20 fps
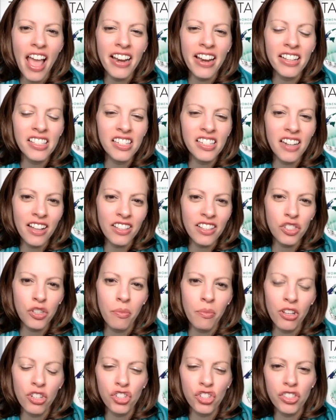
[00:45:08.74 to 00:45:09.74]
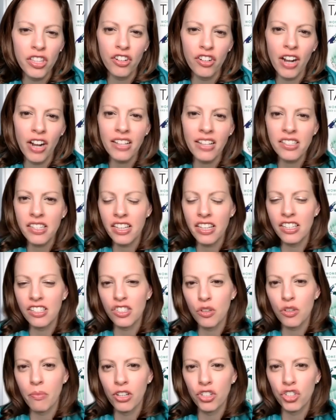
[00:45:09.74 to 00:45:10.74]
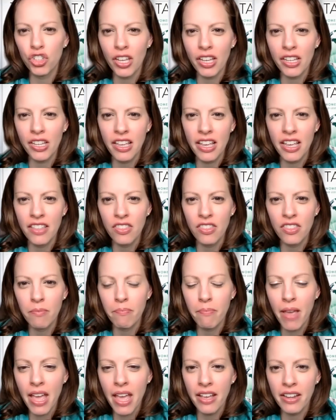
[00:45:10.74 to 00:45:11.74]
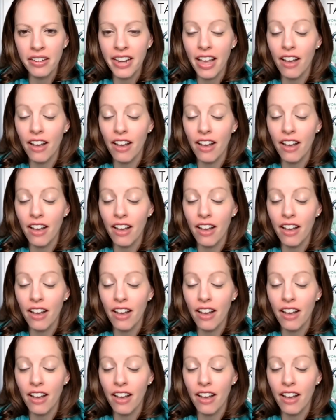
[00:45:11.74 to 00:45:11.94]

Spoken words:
it's not so much, they're not seeing it so much in the men.